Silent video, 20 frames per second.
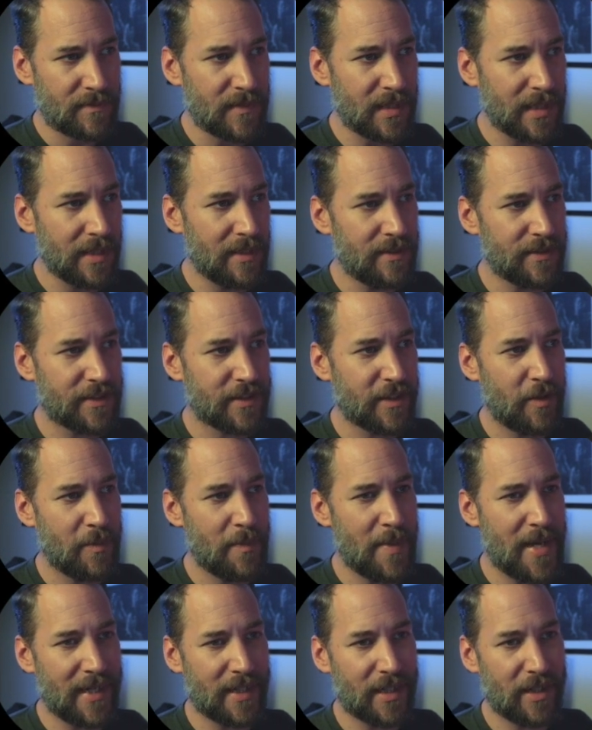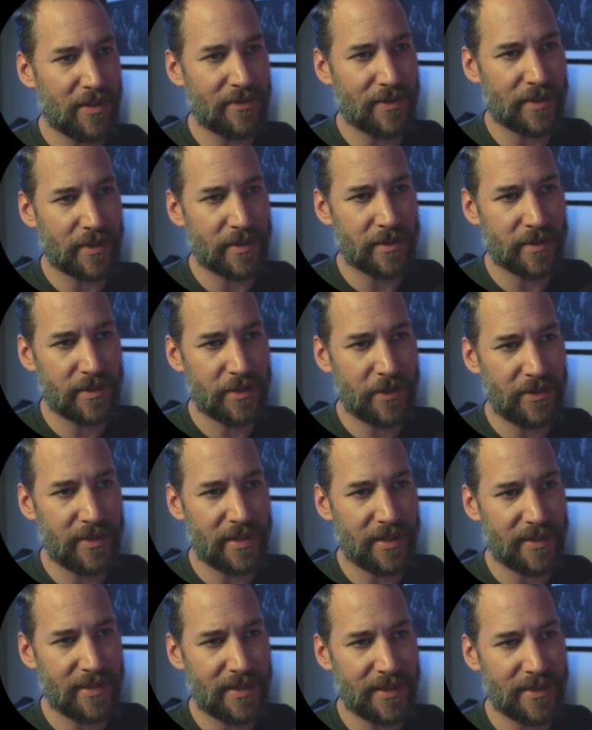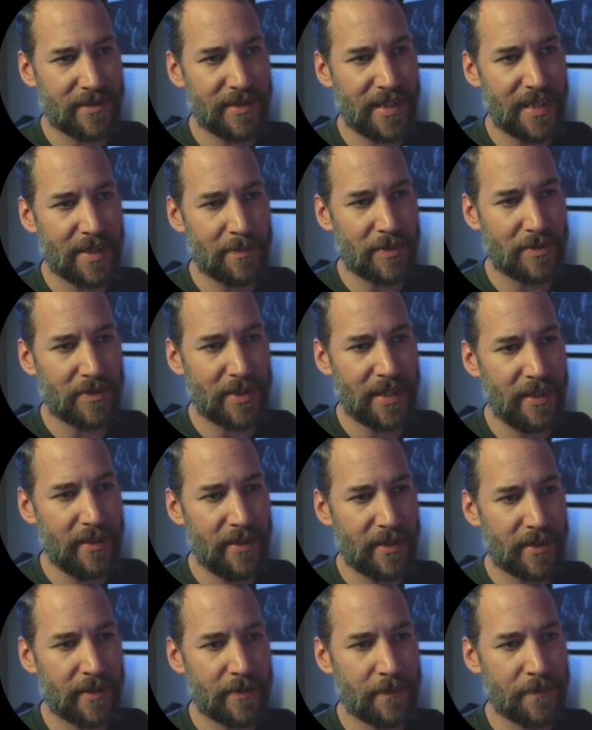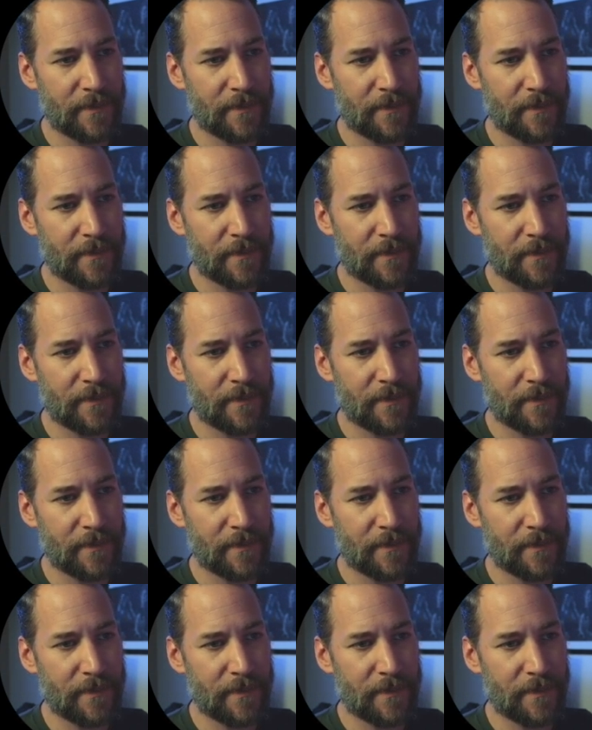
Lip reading: let's go back over to this example here.